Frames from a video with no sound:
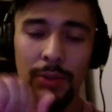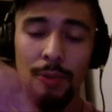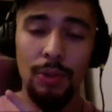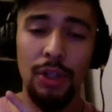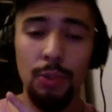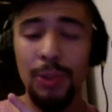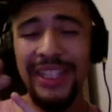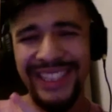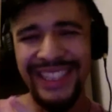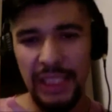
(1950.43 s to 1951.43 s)
work with
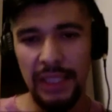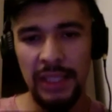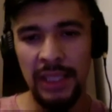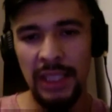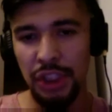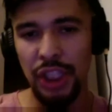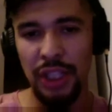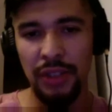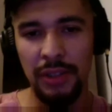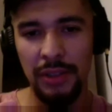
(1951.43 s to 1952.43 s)
each
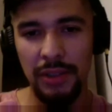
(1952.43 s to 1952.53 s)
other.